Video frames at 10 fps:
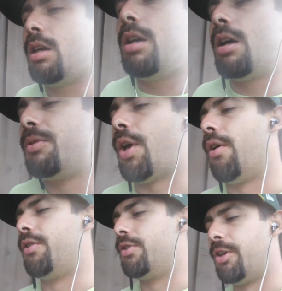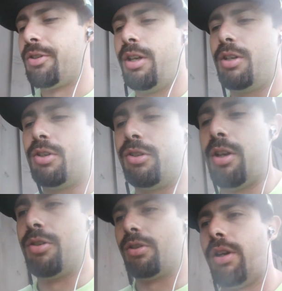comes out and says it. He just
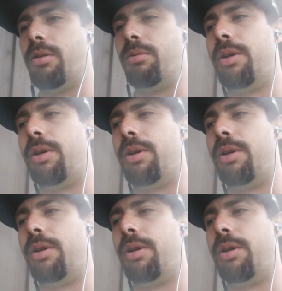says, look, Hillary